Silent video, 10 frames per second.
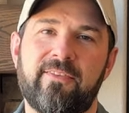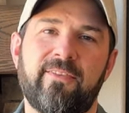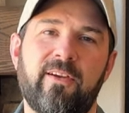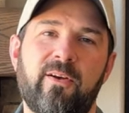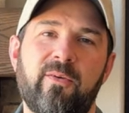
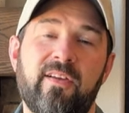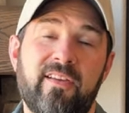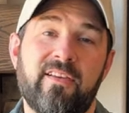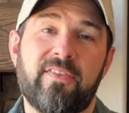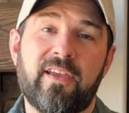So
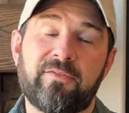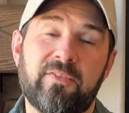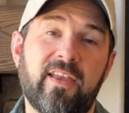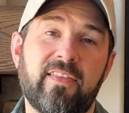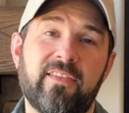thanks for
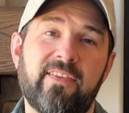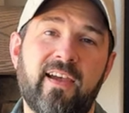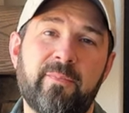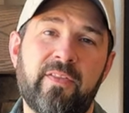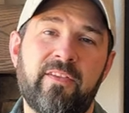taking the
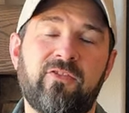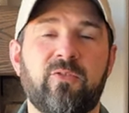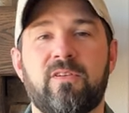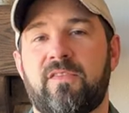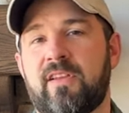time on this
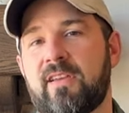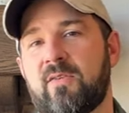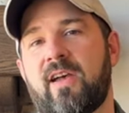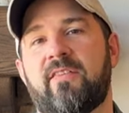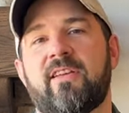short
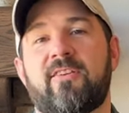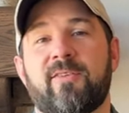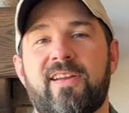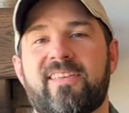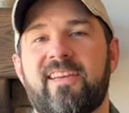video. Have a
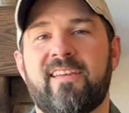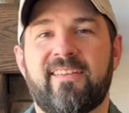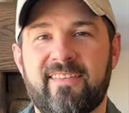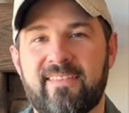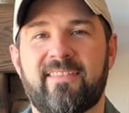great day.